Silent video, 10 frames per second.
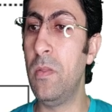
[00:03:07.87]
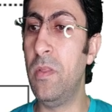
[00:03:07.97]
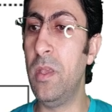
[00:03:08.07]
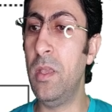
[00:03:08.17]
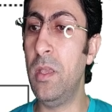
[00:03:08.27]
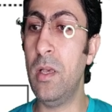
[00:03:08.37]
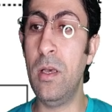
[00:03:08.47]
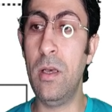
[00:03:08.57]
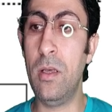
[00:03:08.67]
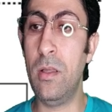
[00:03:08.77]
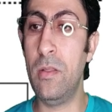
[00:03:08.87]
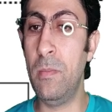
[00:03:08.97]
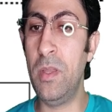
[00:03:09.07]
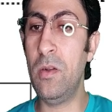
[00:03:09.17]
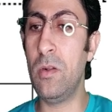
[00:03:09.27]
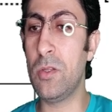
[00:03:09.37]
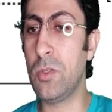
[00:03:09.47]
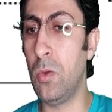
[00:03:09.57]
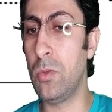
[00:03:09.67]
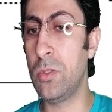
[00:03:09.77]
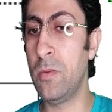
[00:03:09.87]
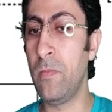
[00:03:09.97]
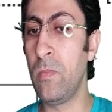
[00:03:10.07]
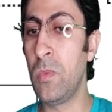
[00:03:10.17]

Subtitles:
the mineral salt.